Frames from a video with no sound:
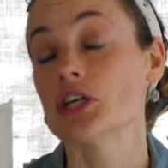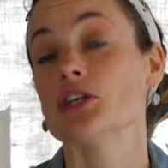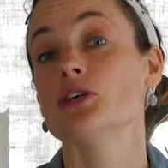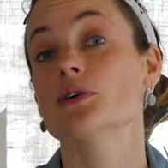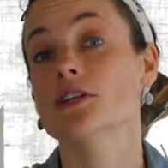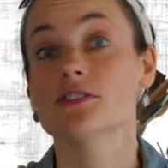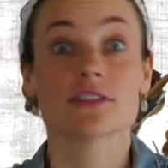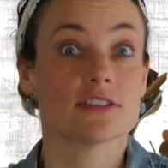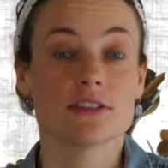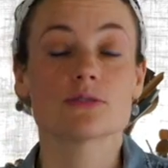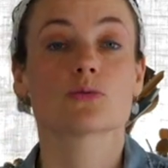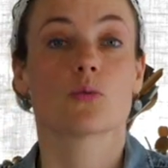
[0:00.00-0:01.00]
you could just
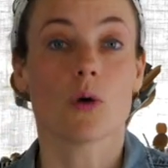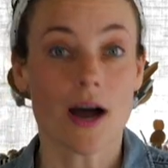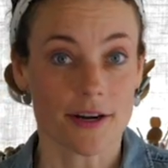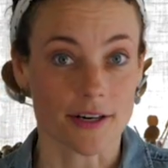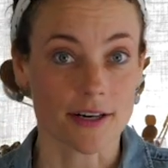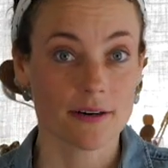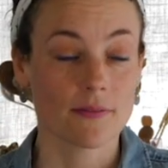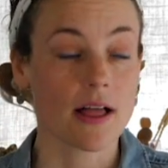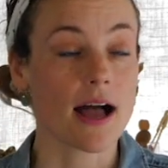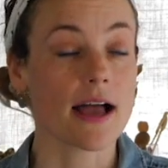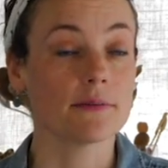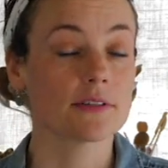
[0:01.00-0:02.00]
use water.
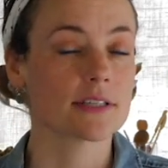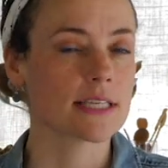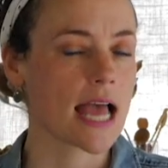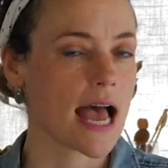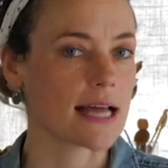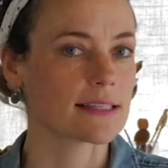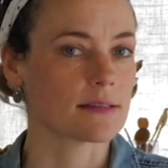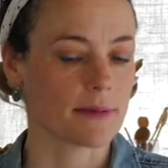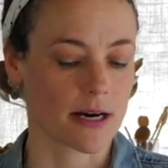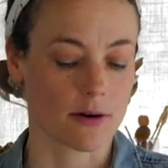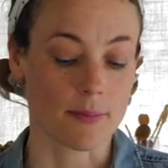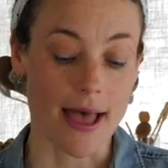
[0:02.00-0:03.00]
I would just add some
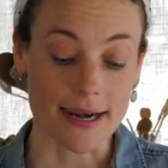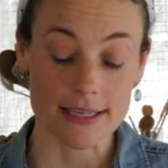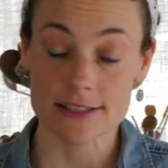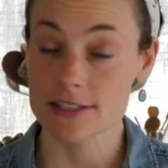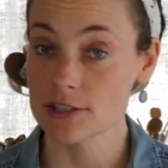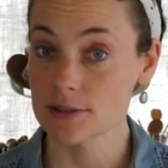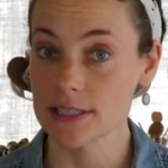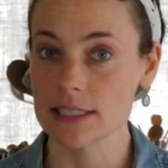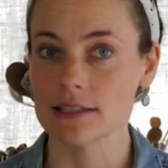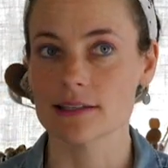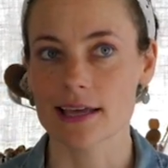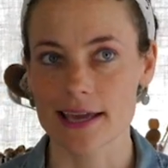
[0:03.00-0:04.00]
aromatics to
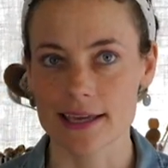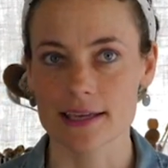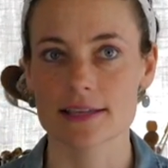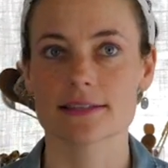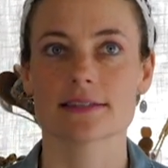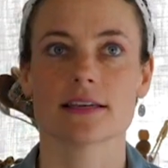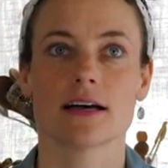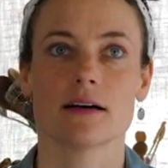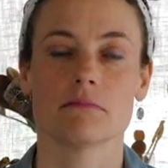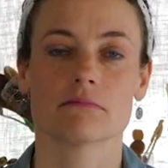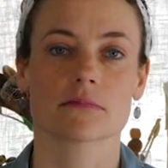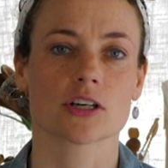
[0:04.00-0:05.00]
it, like
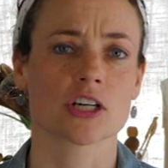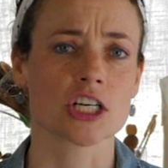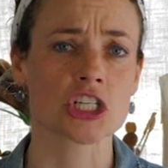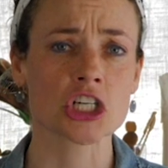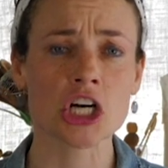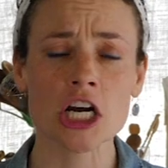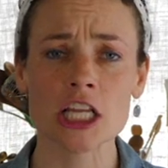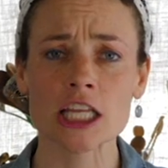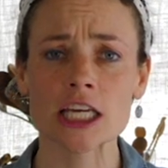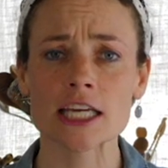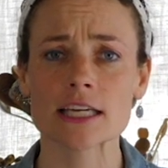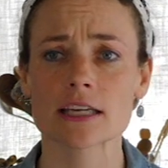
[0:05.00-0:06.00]
some crushed
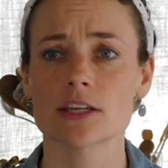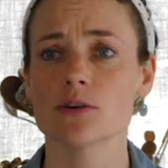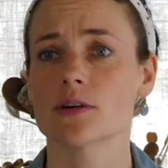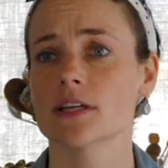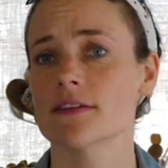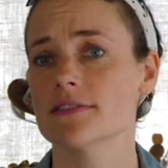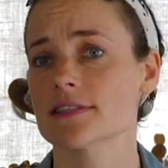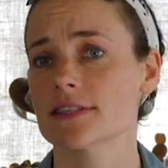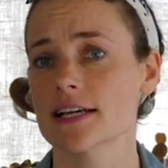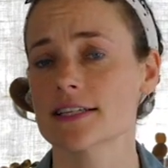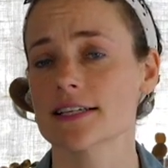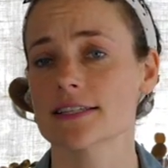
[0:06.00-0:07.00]
garlic. You could even
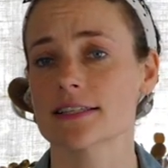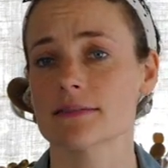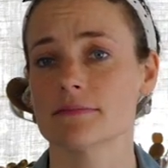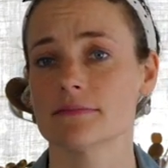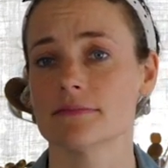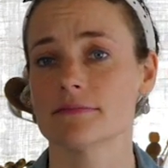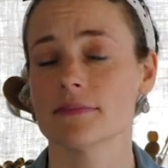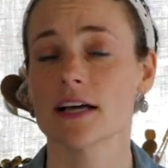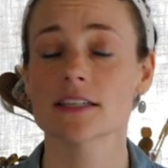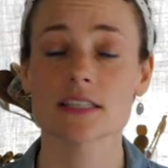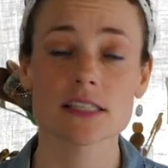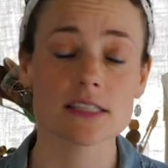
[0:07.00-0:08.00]
saute some
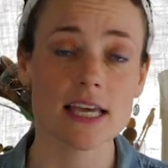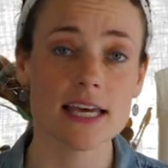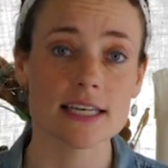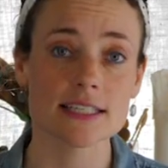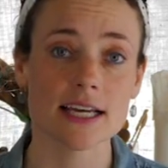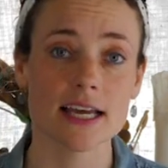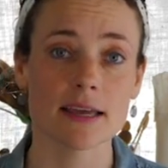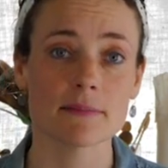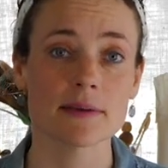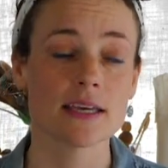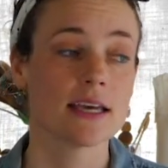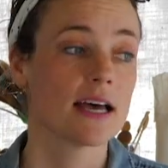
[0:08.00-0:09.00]
onions ahead of
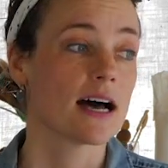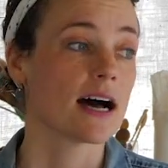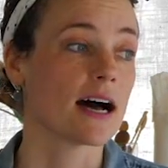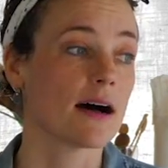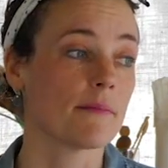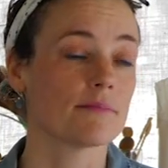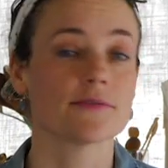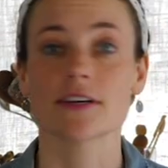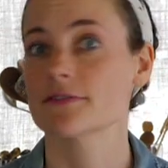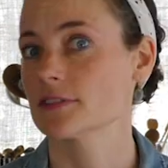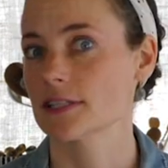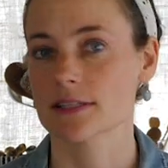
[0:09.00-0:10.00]
time.
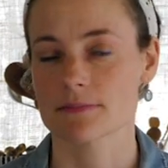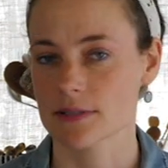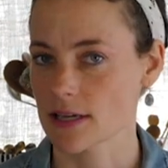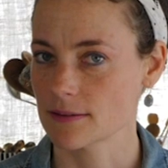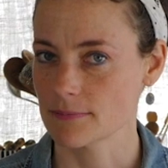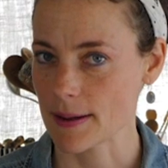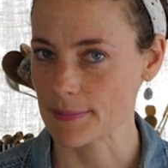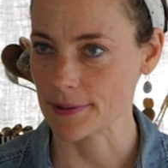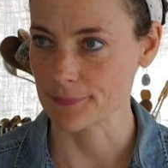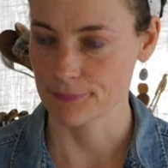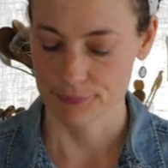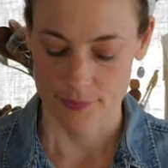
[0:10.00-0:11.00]
Definitely some salt and pepper.
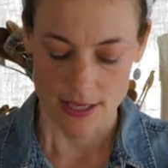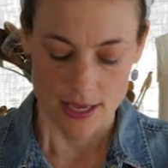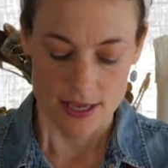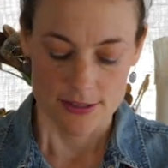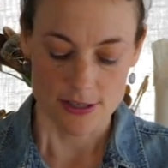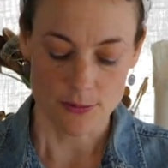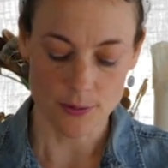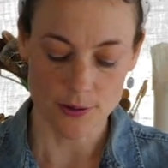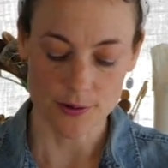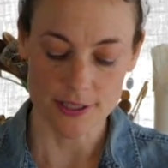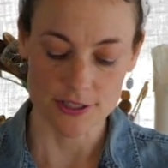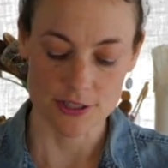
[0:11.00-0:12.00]
So we're
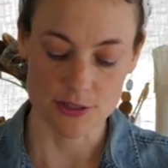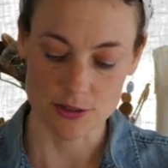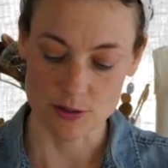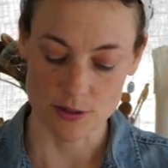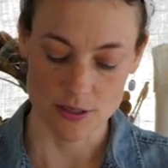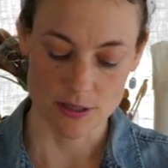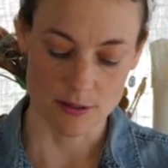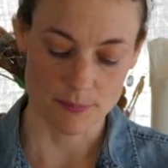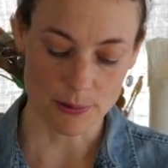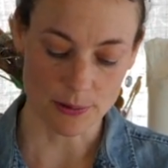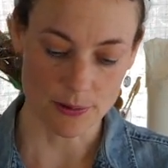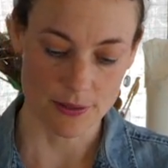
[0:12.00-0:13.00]
going to
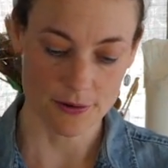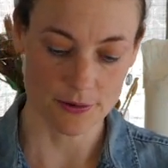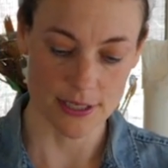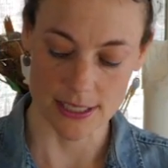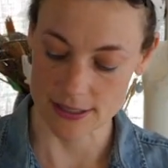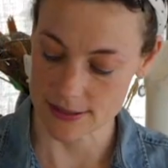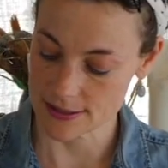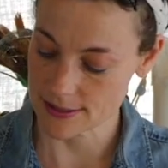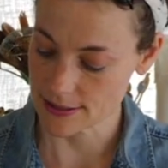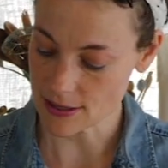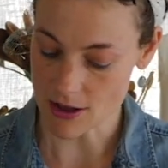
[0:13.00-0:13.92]
pull the greens